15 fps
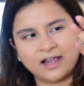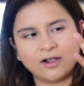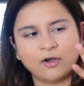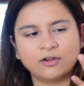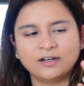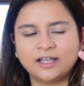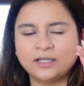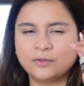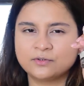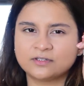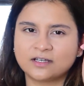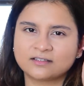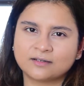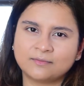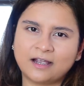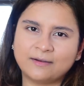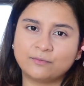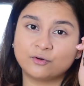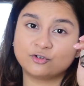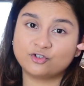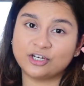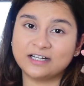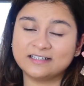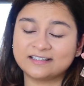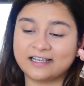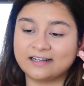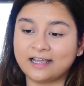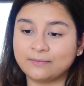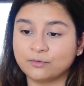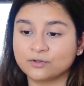All I use are some eyebrow gels
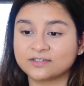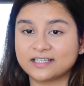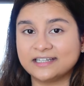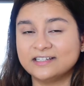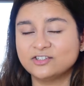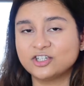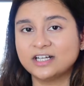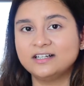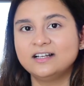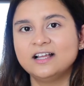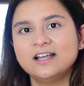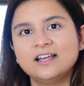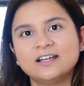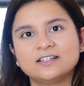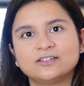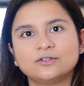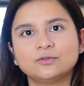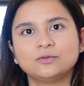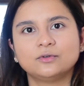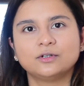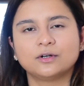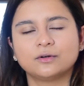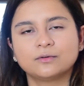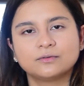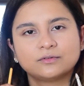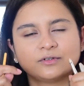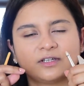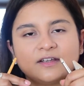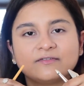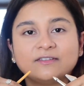and eyebrow setting gel
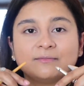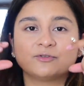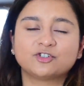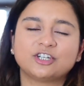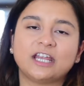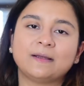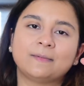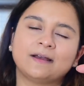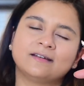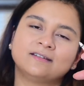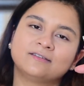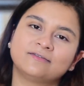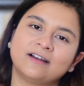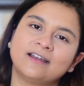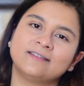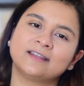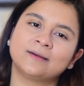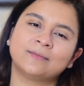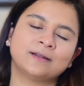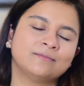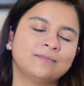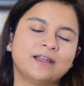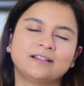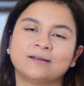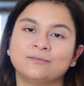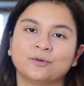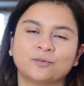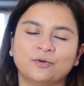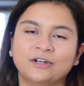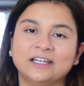to give them shape and define them and make them
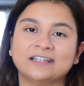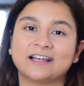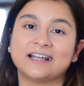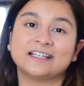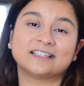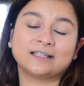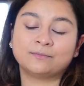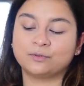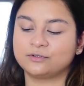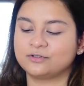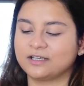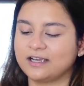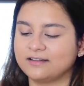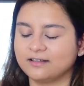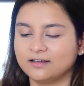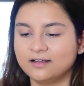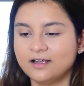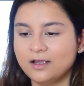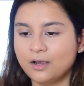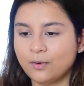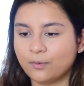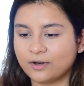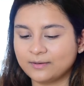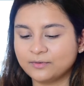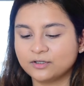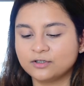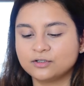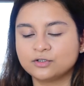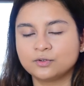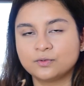look really nice and put together. What I'm
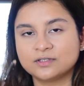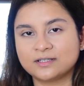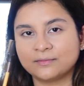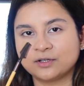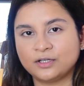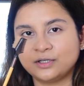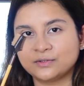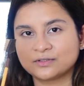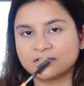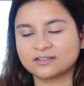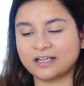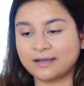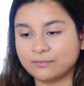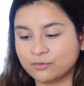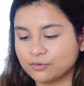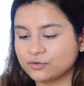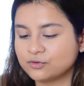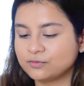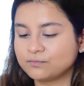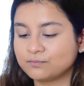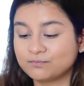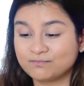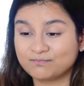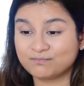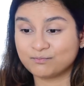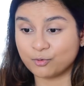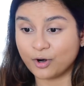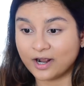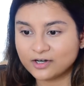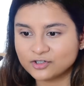going to do is I'm going to use this eyebrow
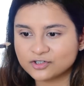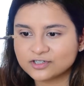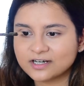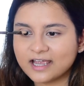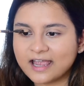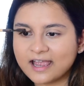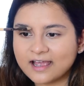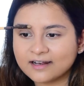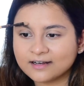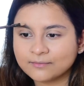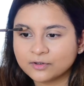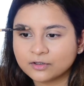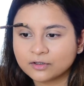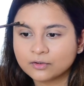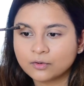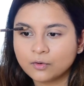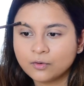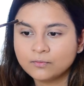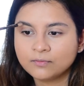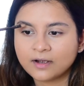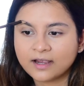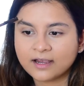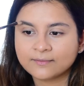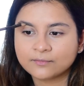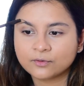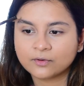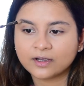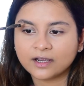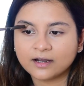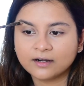brush and I'm going to comb my
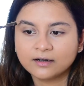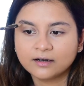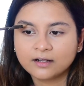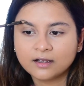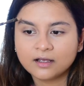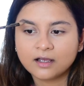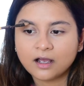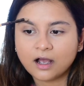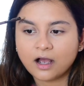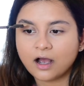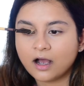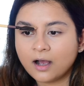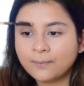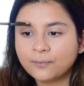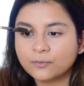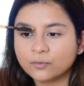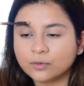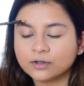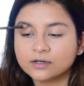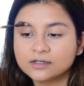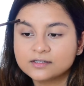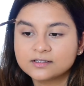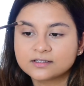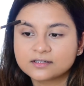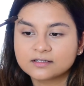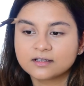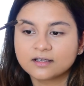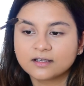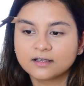eyebrow hair upwards